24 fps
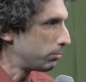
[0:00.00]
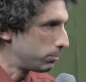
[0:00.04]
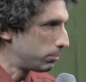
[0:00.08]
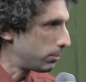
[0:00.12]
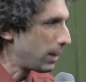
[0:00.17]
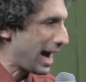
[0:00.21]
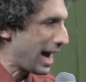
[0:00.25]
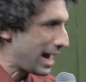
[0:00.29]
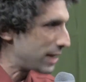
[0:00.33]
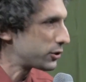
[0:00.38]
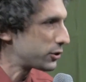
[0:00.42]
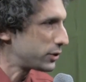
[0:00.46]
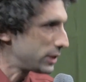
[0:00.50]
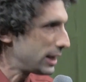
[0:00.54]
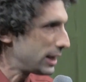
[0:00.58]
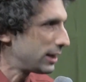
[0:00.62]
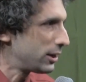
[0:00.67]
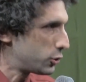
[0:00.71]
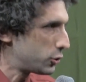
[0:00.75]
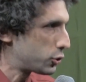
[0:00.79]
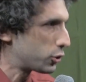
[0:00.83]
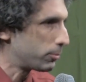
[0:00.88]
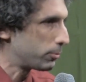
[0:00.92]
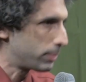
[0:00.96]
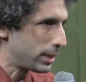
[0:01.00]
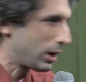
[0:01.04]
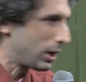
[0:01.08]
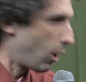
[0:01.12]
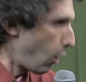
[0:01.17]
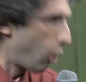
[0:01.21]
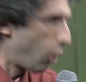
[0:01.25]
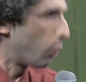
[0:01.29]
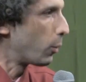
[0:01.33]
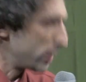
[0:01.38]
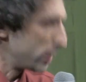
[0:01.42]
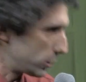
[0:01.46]
As needed should be
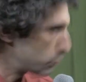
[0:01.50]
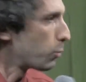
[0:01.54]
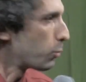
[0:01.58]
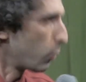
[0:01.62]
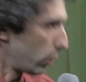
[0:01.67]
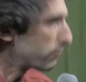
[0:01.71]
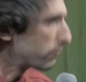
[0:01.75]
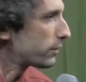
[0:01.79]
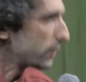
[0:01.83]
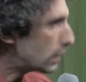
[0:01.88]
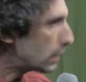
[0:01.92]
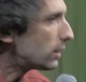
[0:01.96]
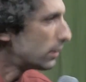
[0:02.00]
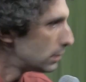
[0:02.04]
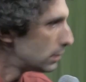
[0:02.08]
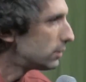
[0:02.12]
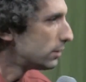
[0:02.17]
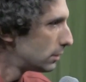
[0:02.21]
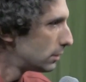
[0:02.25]
always morphine.